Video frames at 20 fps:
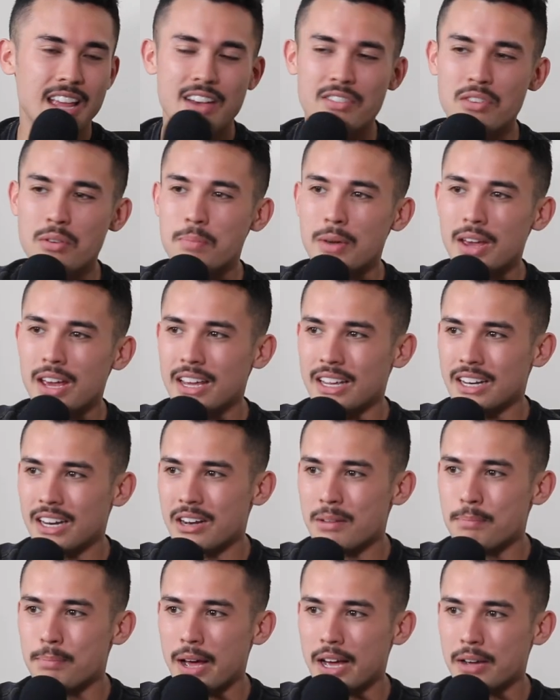Never been
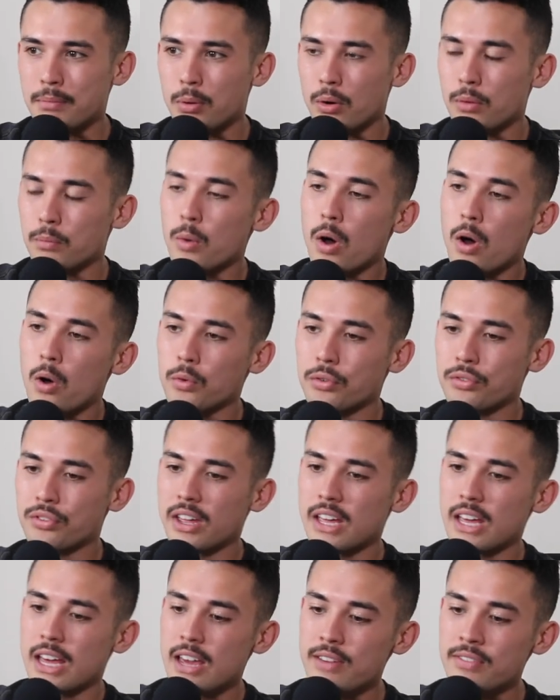in a back pocket. Mm. Well,
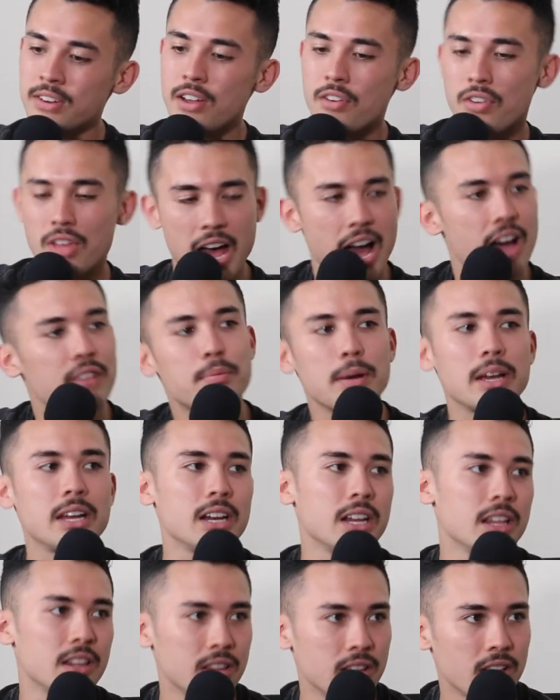see, even if they have
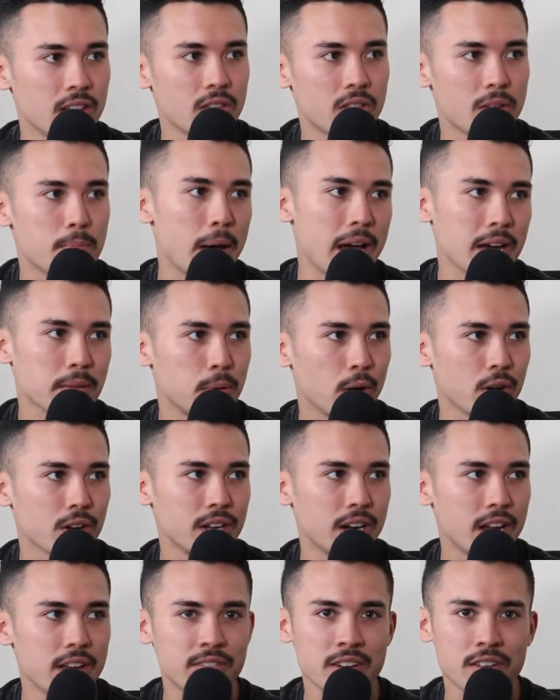been in the back
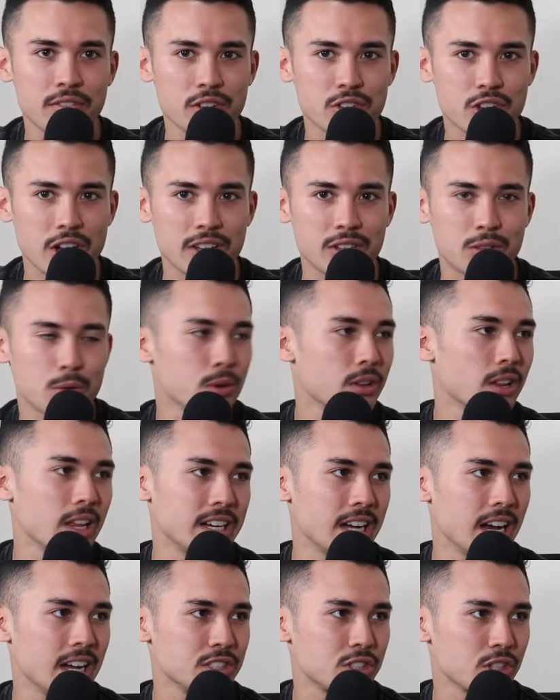pocket, even if you chat to a
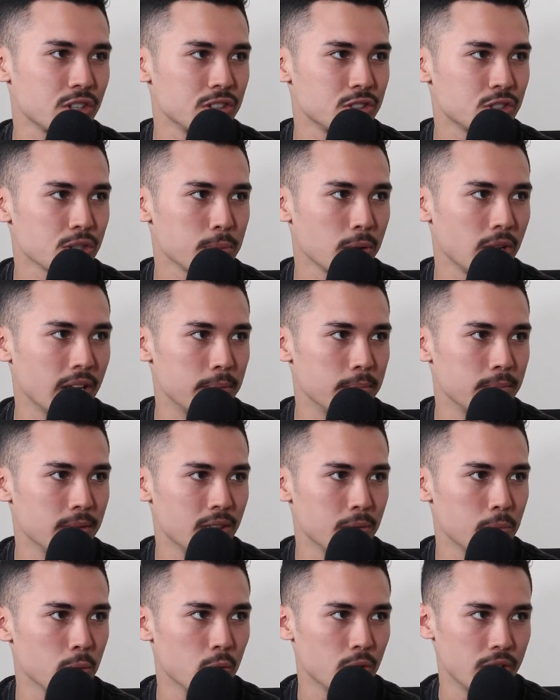Glenn Archer on Triple M
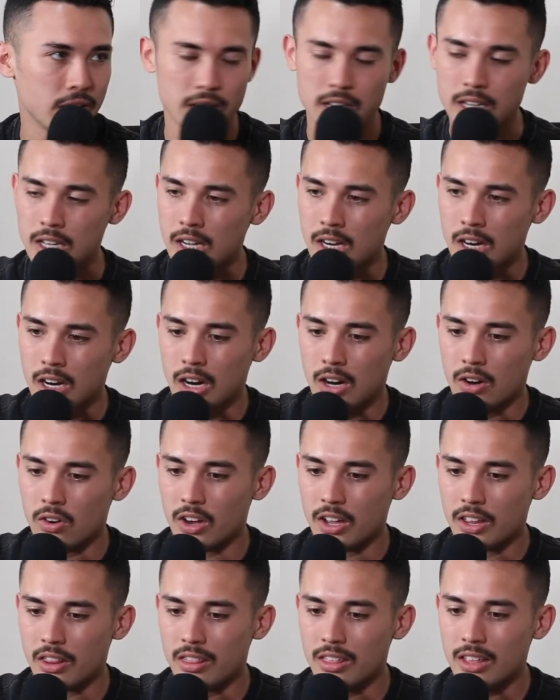in the morning, yep.
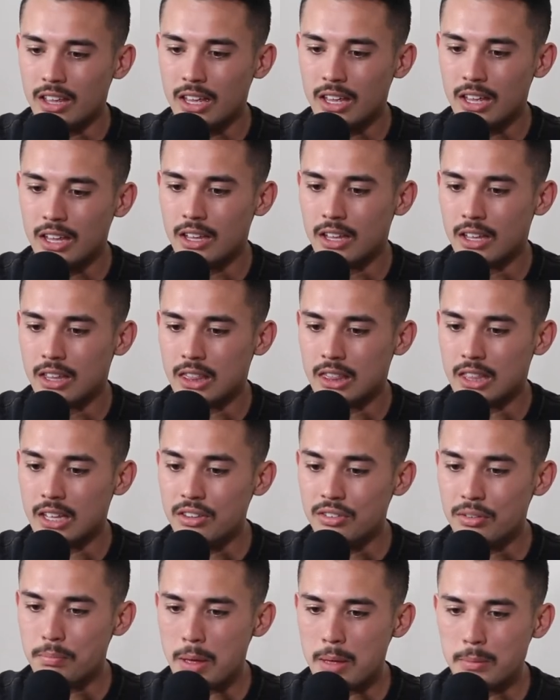right, they're,
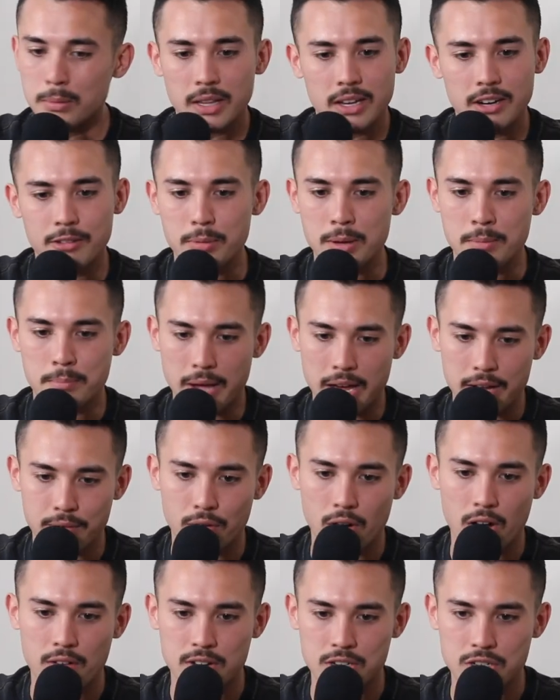these are people that have been paid
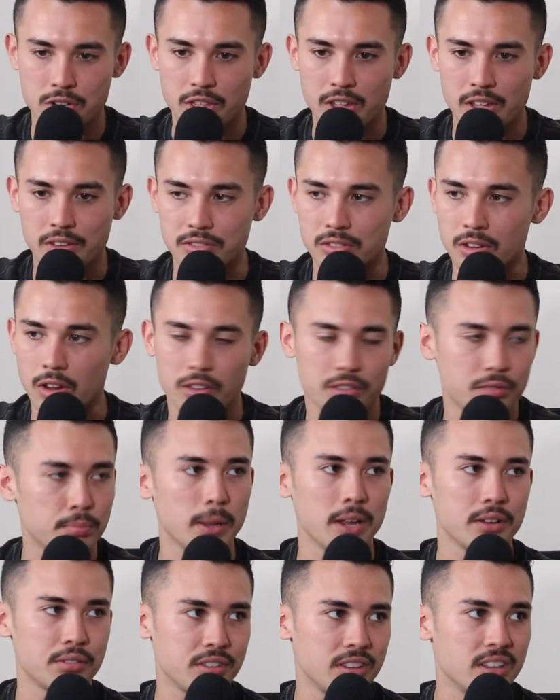five hundred thousand dollars
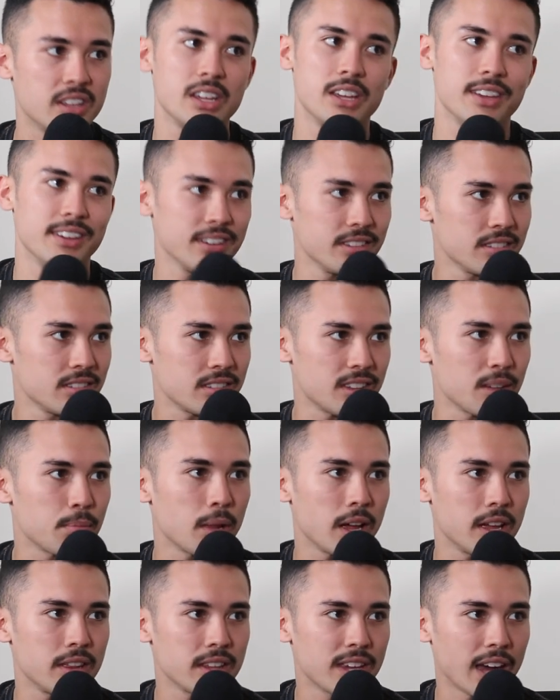plus a year yep. to
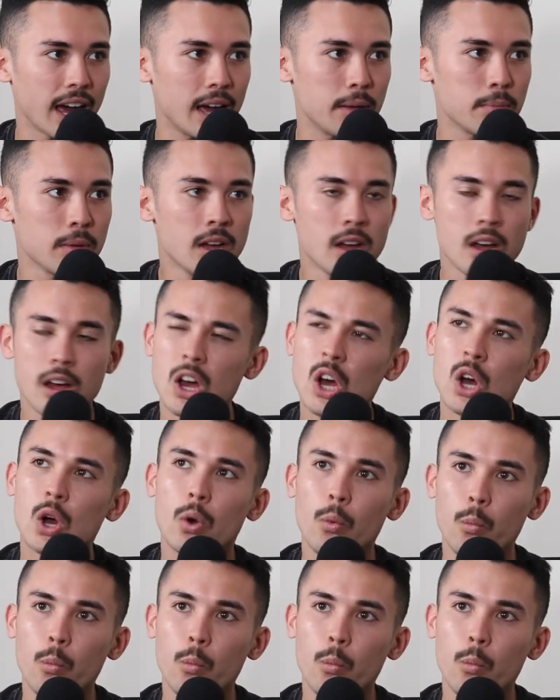play the game. Yep.